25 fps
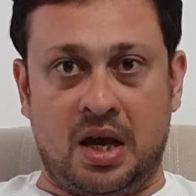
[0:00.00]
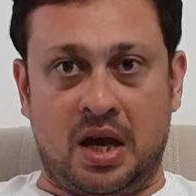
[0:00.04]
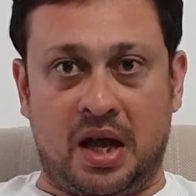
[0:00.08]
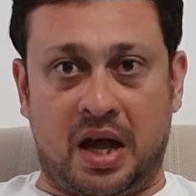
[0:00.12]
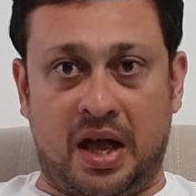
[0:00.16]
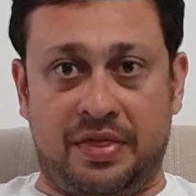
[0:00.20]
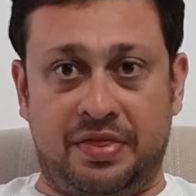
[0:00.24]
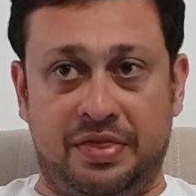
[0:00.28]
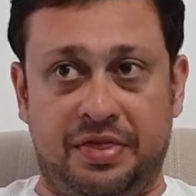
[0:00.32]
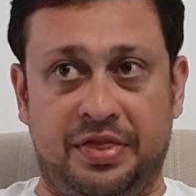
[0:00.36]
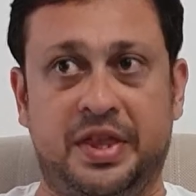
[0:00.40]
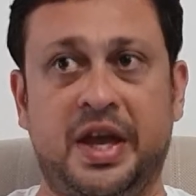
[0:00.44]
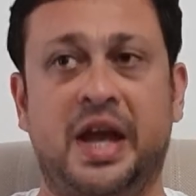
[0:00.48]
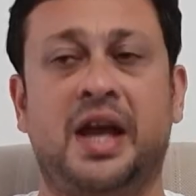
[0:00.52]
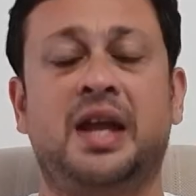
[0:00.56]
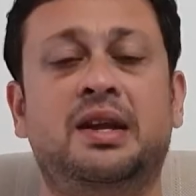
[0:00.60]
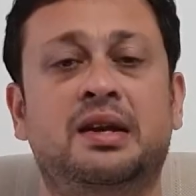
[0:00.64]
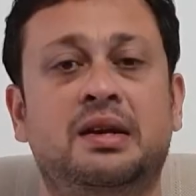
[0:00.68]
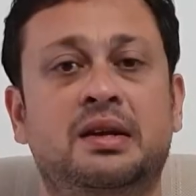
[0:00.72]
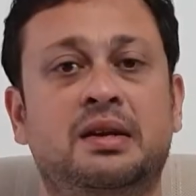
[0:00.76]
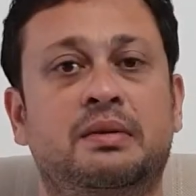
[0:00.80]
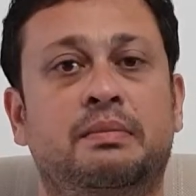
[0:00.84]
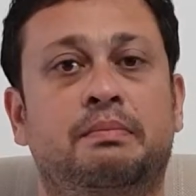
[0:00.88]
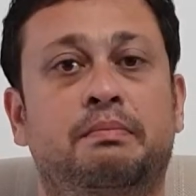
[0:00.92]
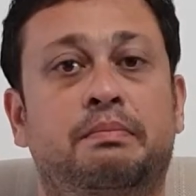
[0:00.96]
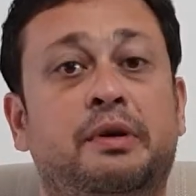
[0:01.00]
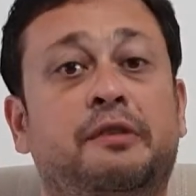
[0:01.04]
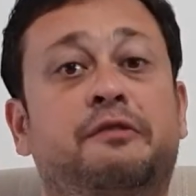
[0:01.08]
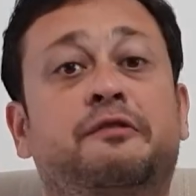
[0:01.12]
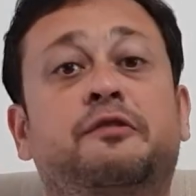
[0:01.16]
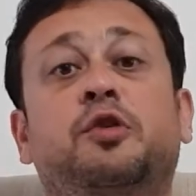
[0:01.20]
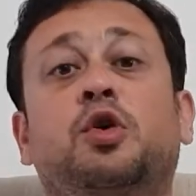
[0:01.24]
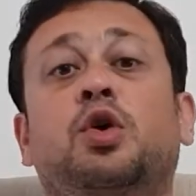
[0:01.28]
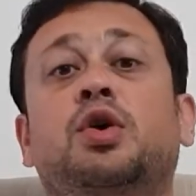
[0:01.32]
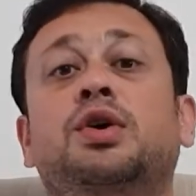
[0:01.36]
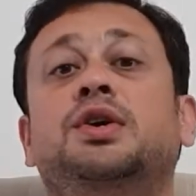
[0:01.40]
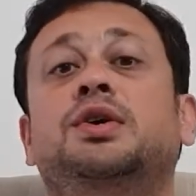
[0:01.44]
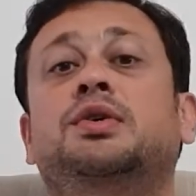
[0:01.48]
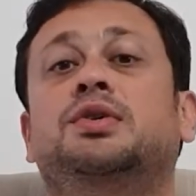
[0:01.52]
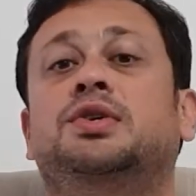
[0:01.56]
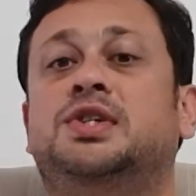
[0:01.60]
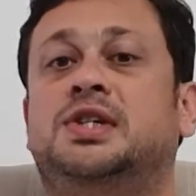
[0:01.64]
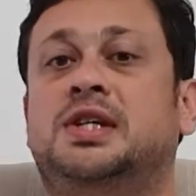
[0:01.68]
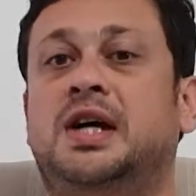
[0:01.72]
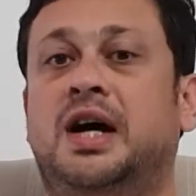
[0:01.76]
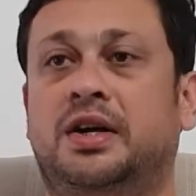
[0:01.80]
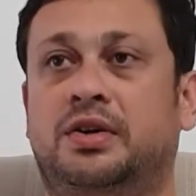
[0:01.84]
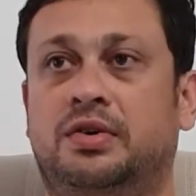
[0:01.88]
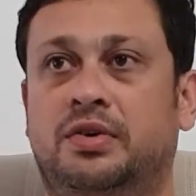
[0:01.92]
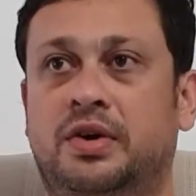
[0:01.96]
and then before you
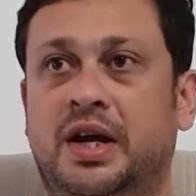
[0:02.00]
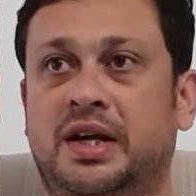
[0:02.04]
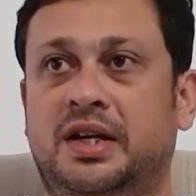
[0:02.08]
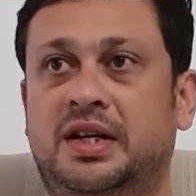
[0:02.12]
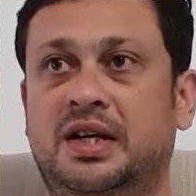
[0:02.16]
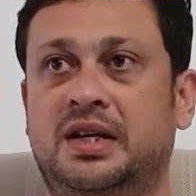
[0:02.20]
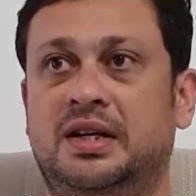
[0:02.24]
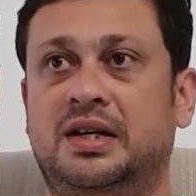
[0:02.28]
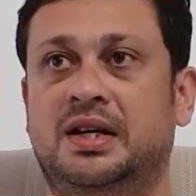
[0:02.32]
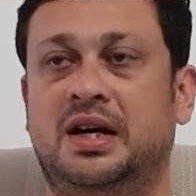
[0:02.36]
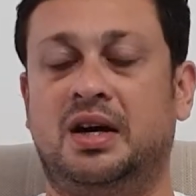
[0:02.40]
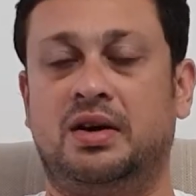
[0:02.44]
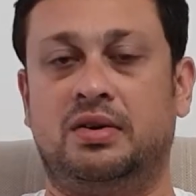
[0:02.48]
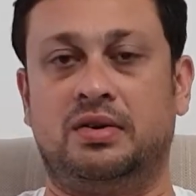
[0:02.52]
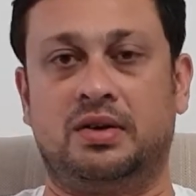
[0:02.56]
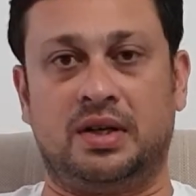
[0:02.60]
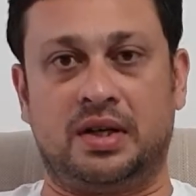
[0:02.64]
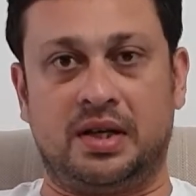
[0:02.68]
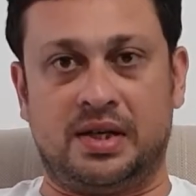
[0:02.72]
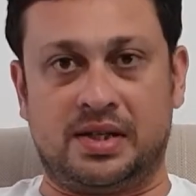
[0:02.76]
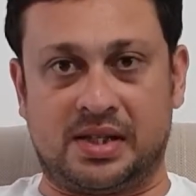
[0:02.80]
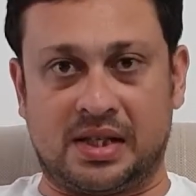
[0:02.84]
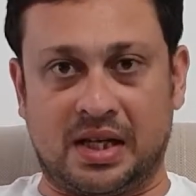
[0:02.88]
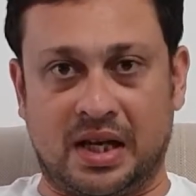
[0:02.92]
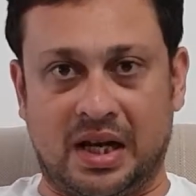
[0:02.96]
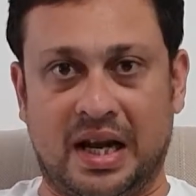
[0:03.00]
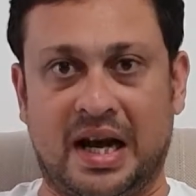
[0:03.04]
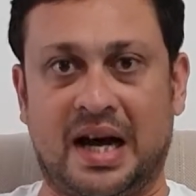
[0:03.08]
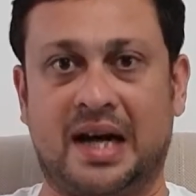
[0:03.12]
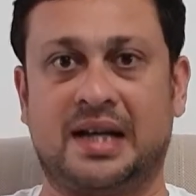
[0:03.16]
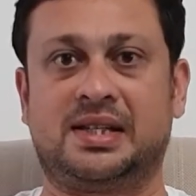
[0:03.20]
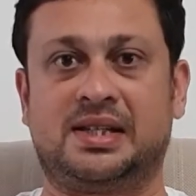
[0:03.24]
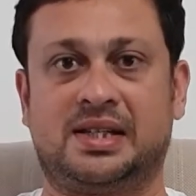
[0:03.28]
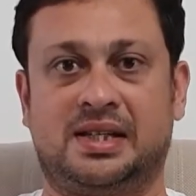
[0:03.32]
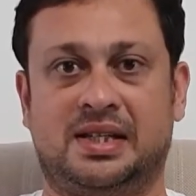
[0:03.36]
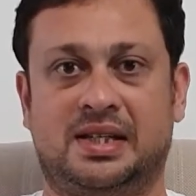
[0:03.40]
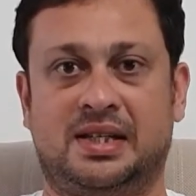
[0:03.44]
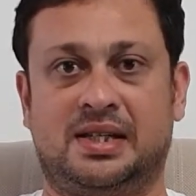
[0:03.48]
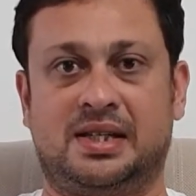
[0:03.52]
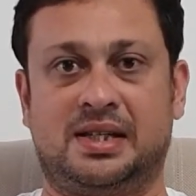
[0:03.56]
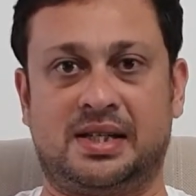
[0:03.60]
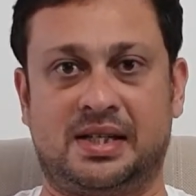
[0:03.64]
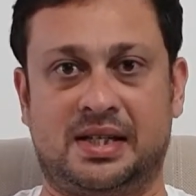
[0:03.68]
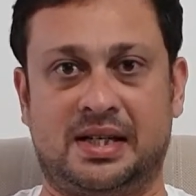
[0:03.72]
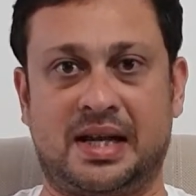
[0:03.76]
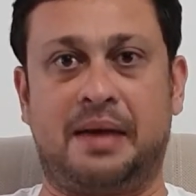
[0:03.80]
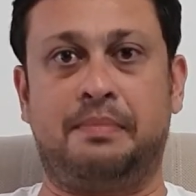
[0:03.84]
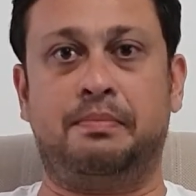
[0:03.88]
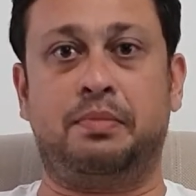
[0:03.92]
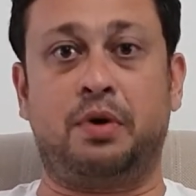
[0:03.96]
start writing down is the last
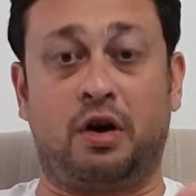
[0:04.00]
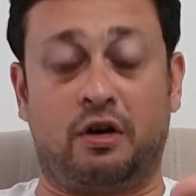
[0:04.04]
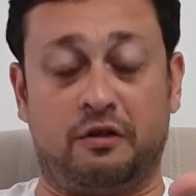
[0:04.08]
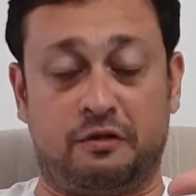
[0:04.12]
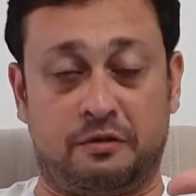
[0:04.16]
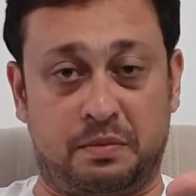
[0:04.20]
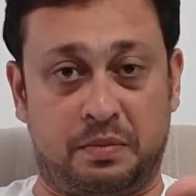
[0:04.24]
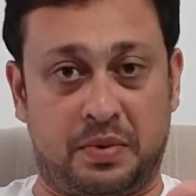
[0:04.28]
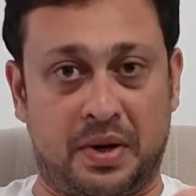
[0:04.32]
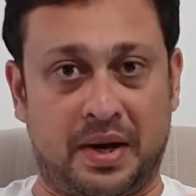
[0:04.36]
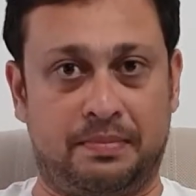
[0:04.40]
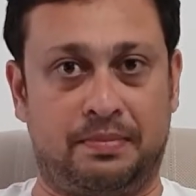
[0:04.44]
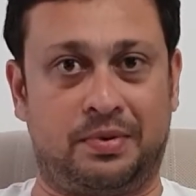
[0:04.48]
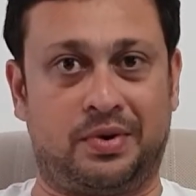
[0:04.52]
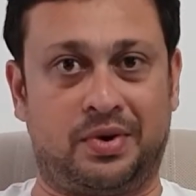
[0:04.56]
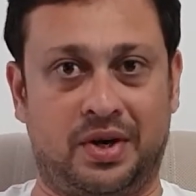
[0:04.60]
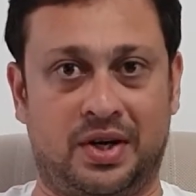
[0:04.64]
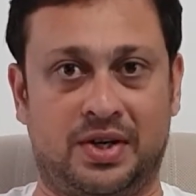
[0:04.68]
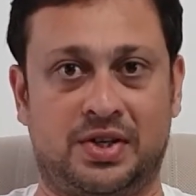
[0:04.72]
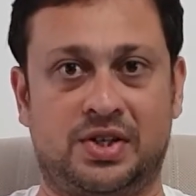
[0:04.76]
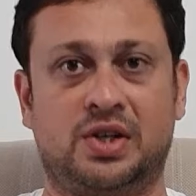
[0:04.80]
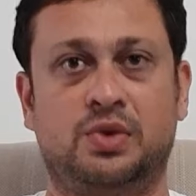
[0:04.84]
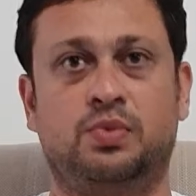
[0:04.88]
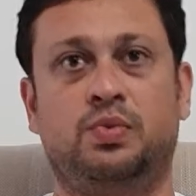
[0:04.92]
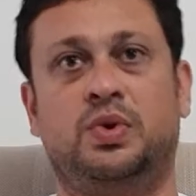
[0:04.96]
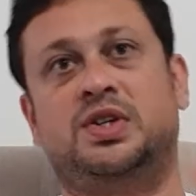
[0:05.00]
step of preparation,